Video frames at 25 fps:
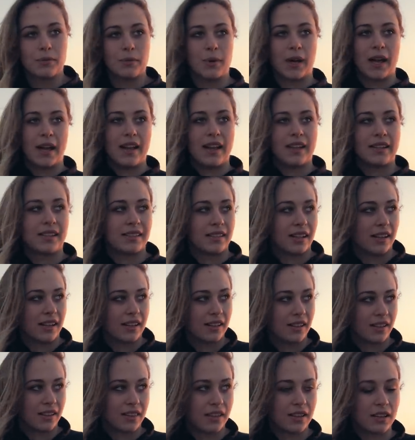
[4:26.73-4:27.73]
We had,
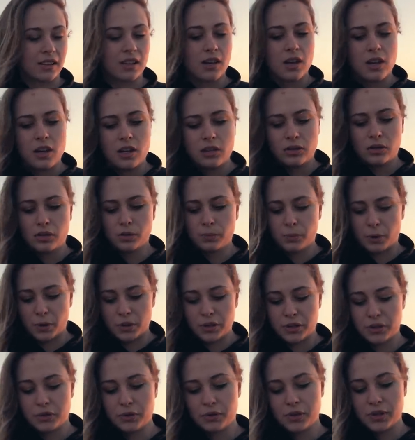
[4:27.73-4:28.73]
like, I think two
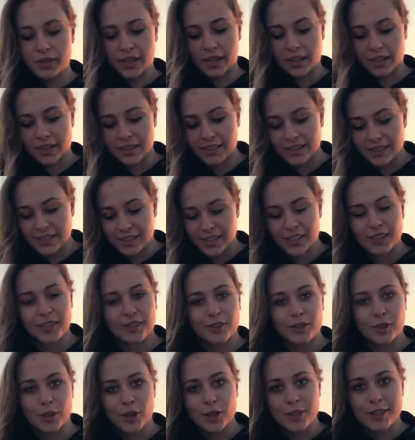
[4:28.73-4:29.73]
point two seconds
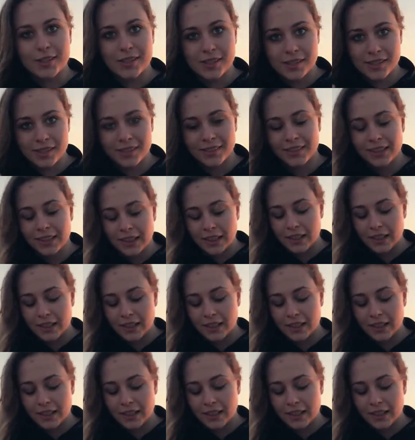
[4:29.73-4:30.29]
just